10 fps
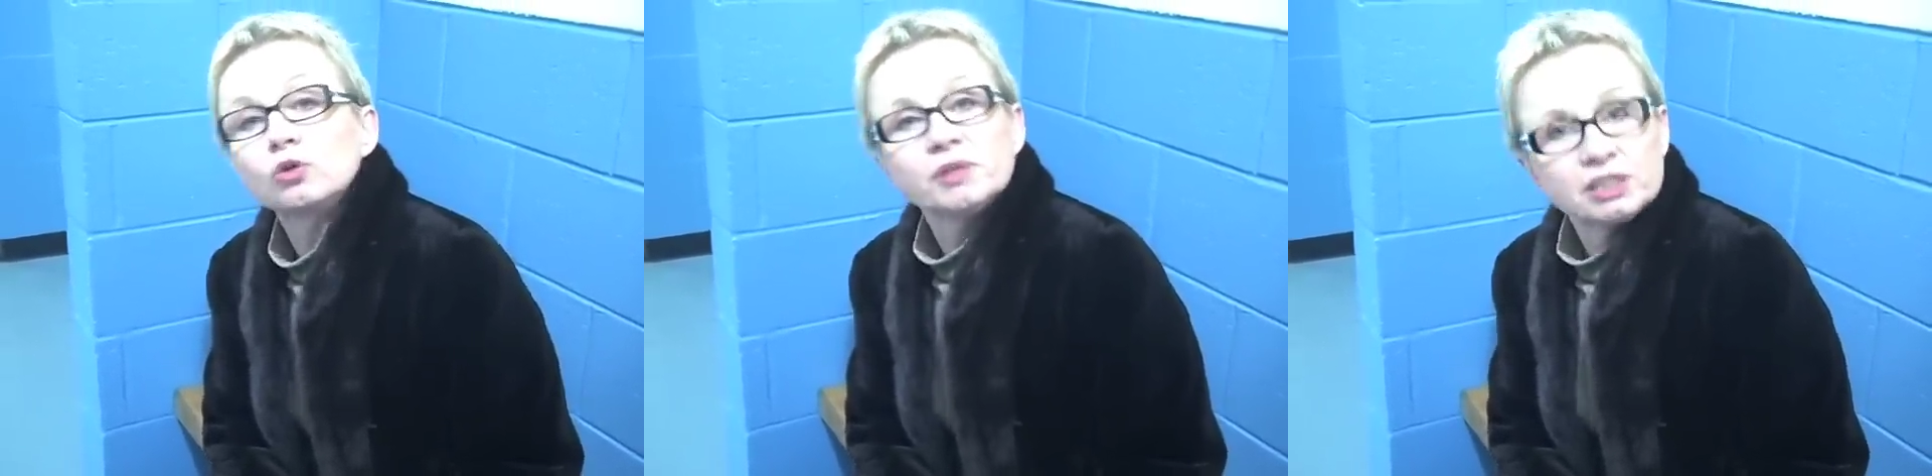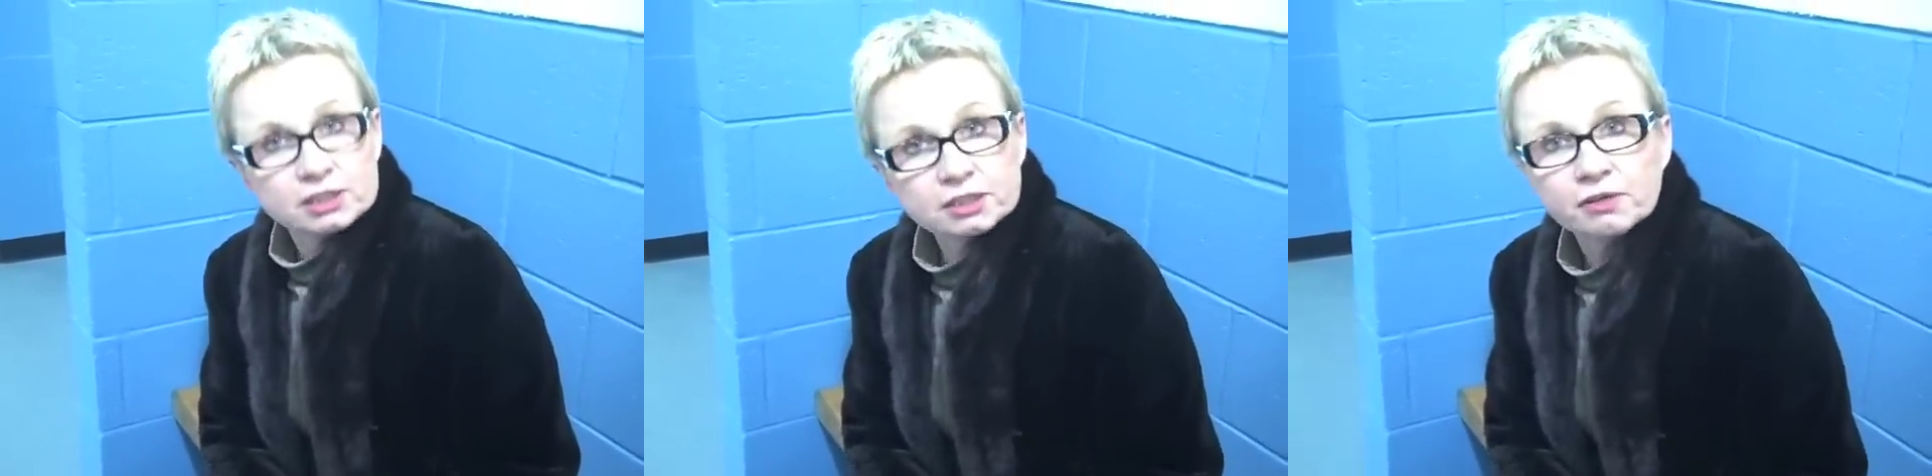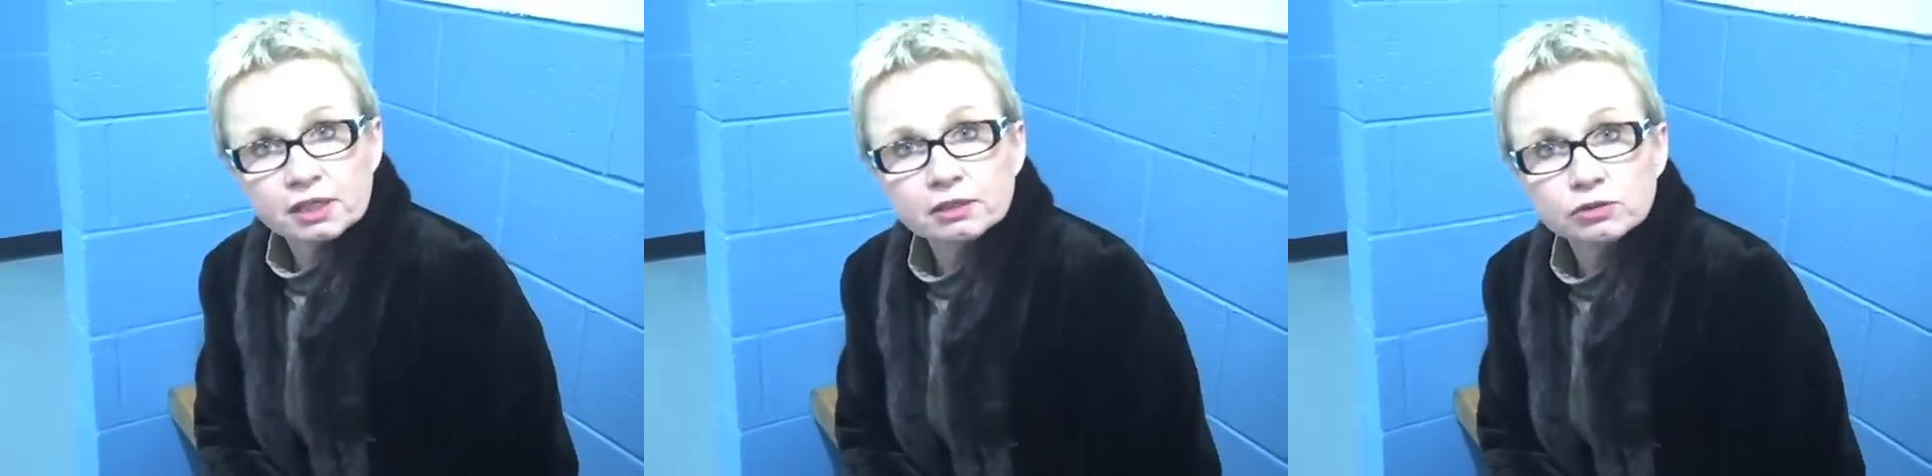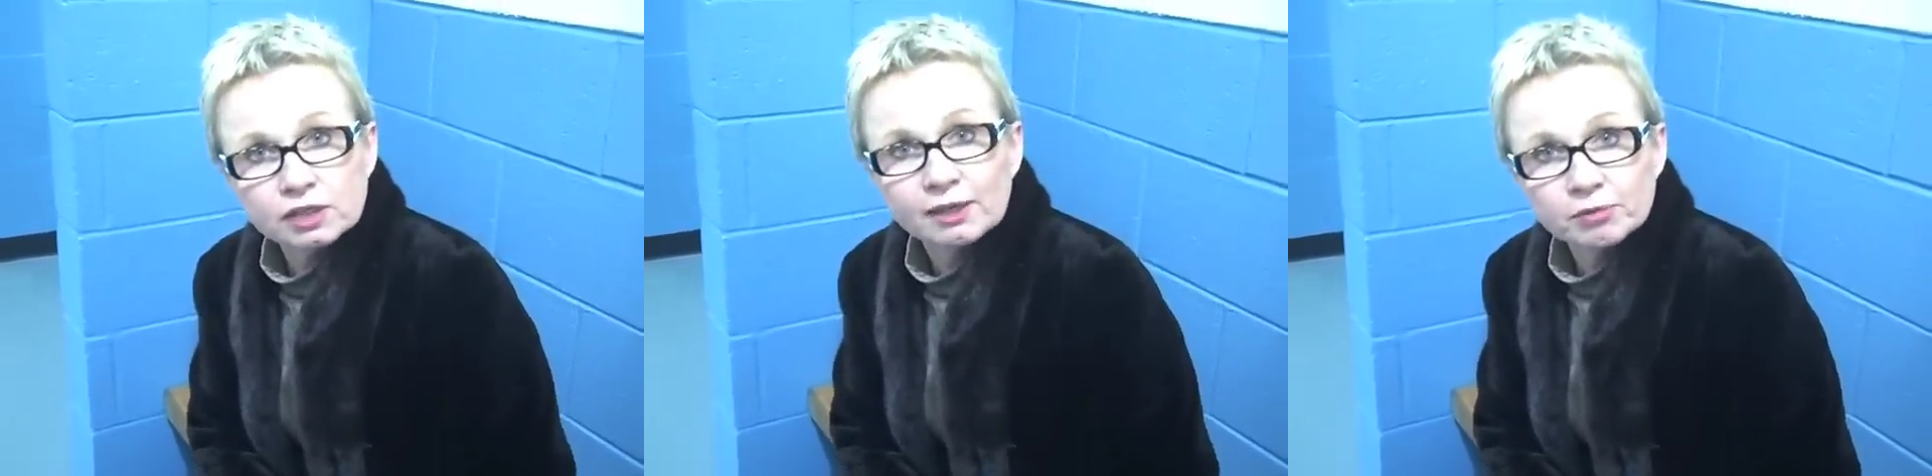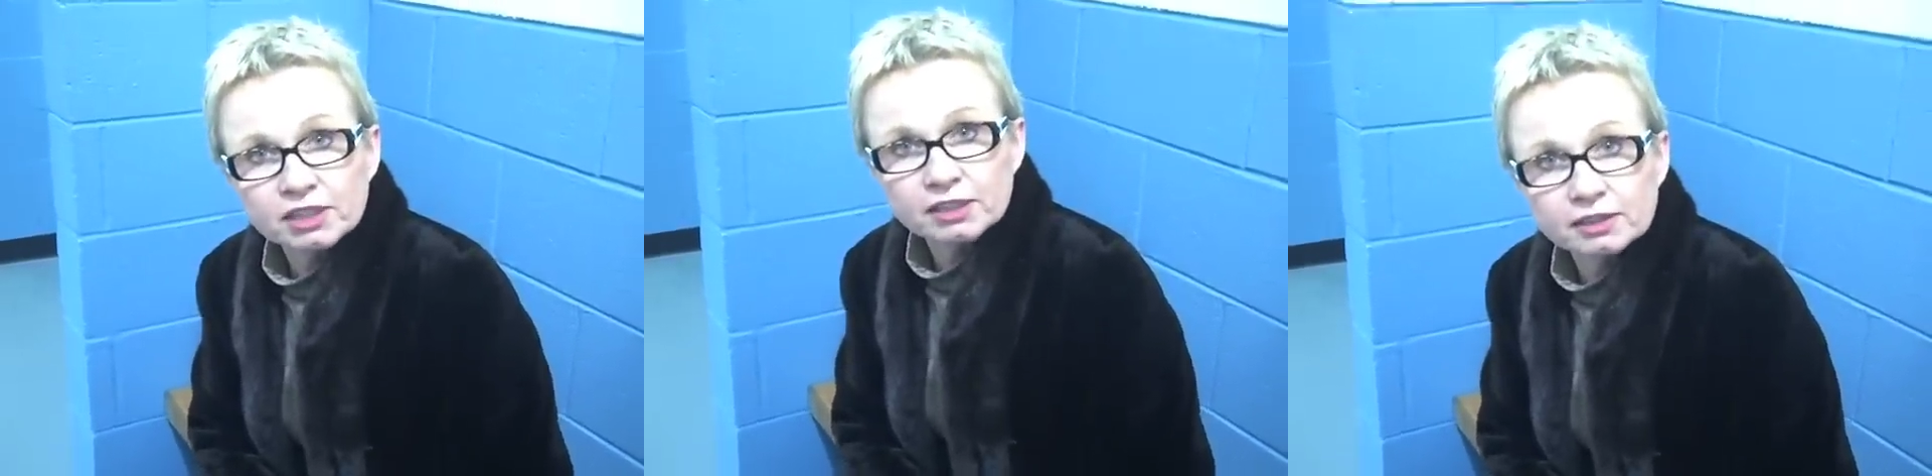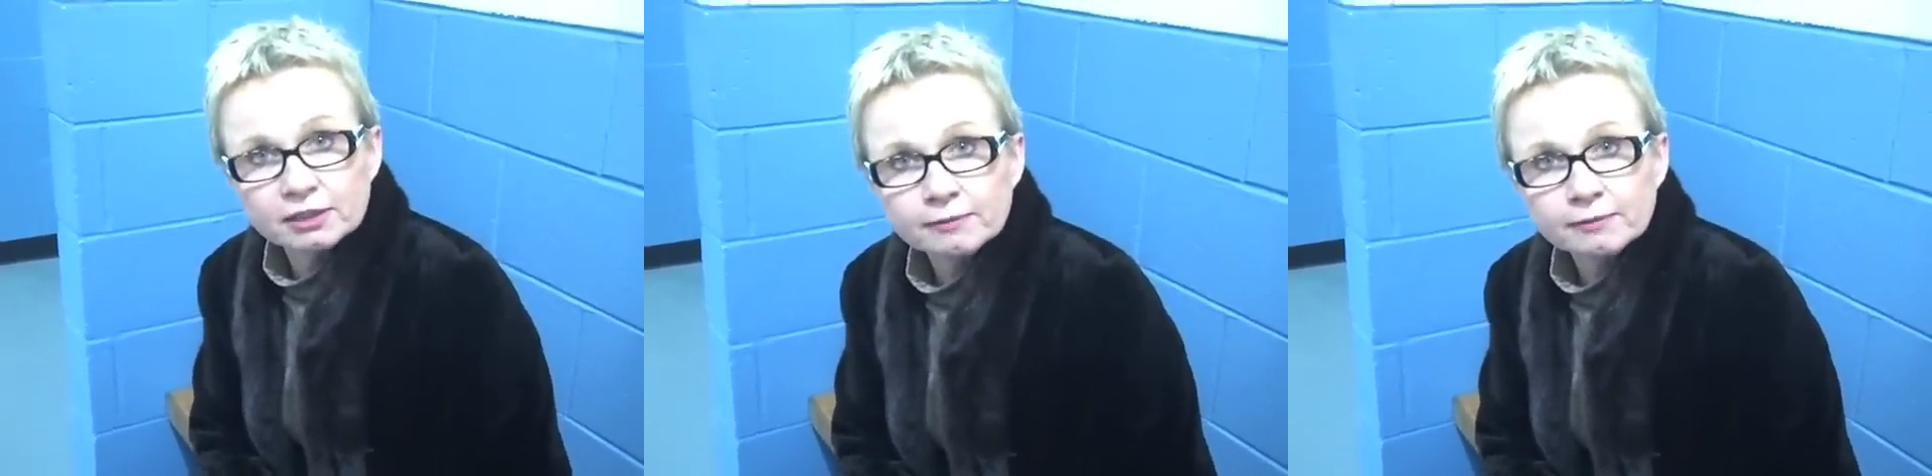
humanitarian to come here.